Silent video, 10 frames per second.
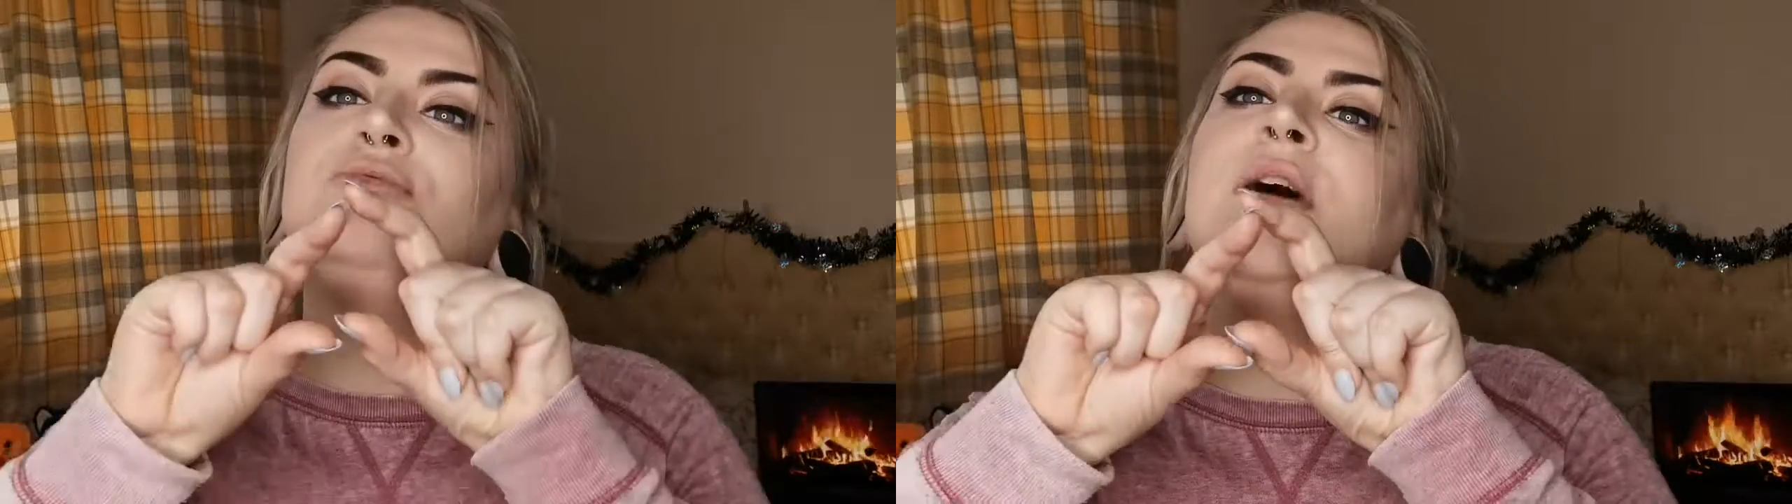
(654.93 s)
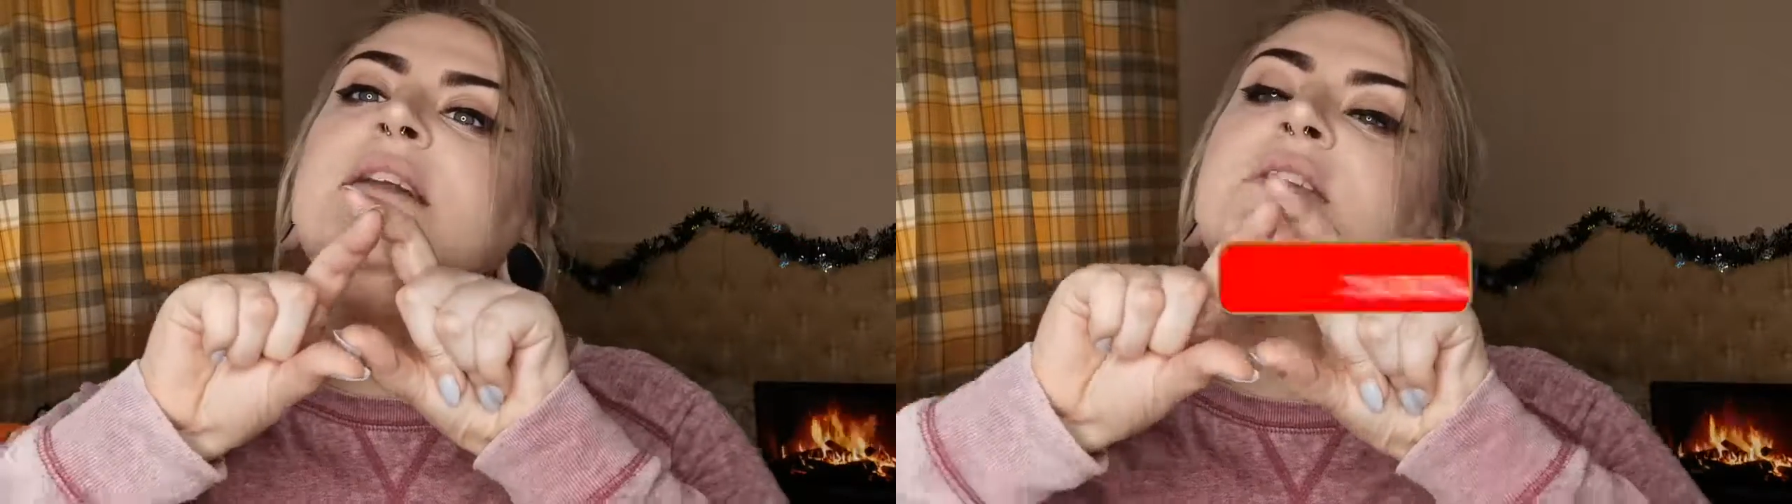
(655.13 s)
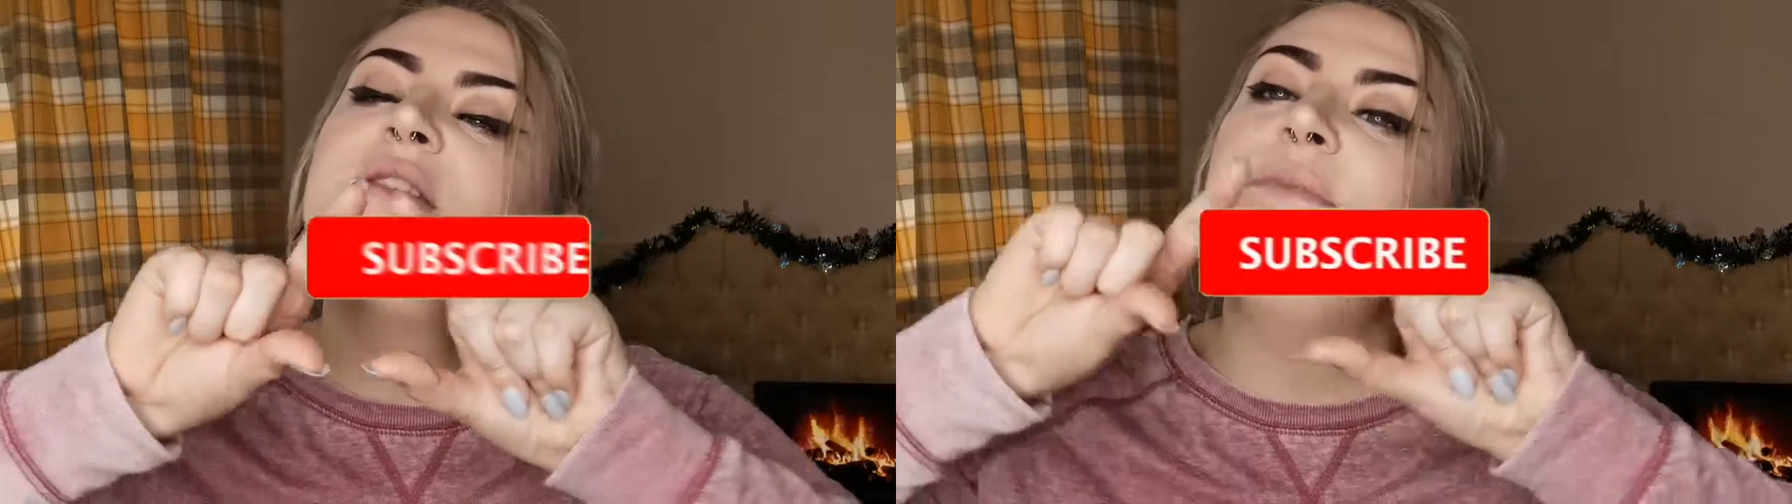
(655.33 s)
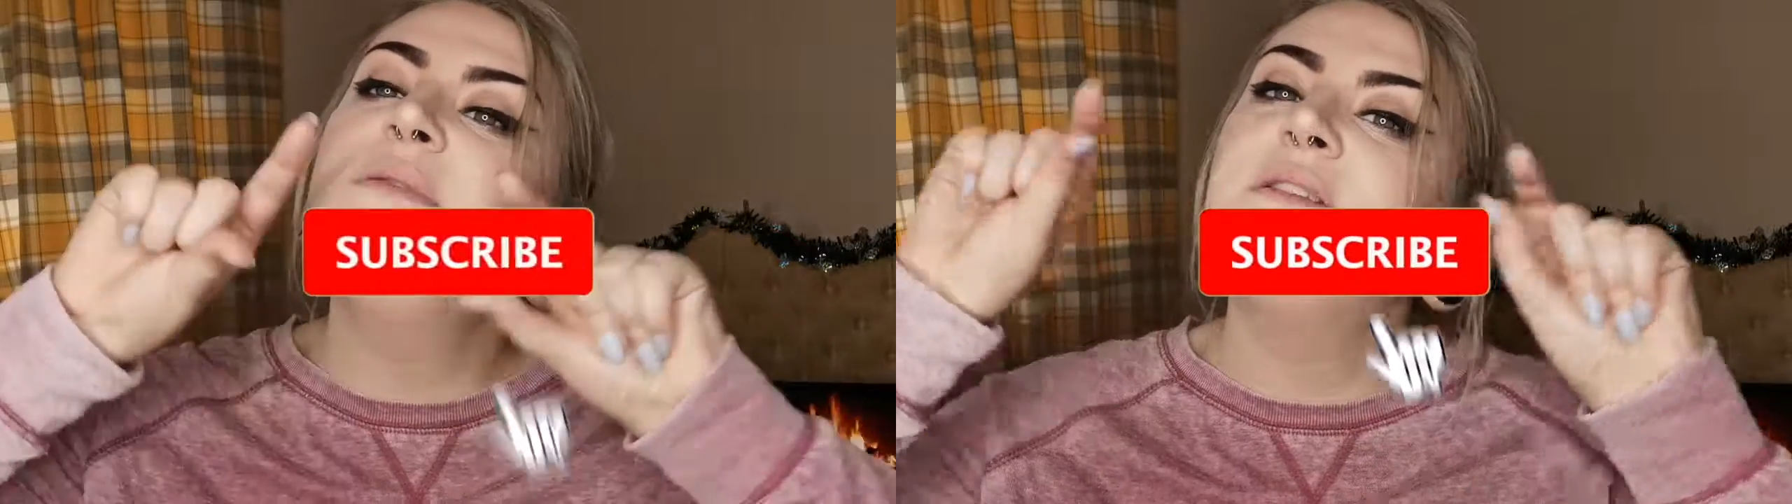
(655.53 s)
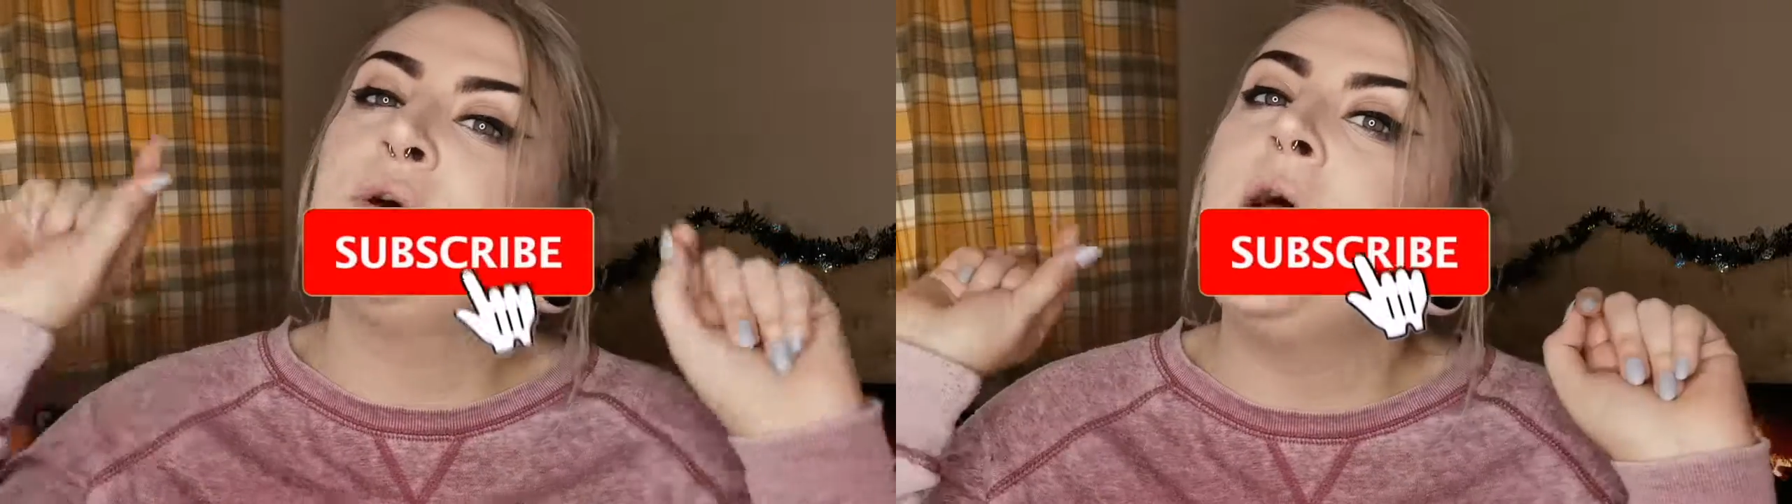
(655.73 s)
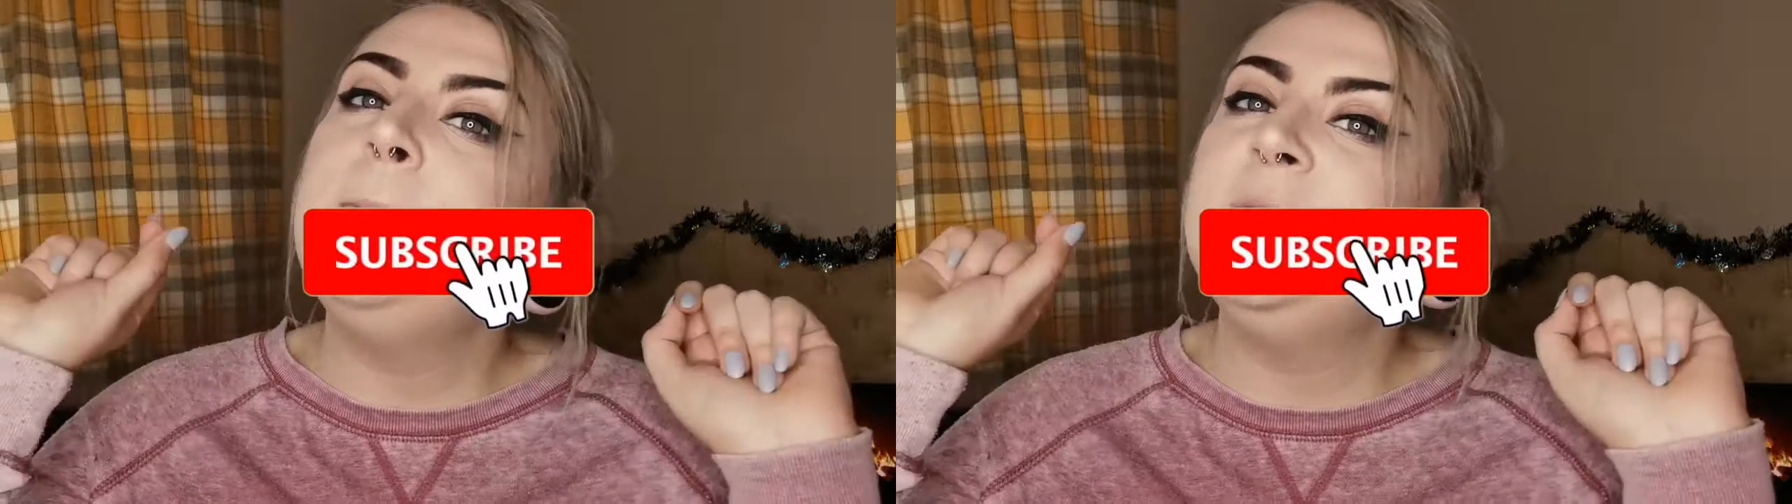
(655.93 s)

red subscribe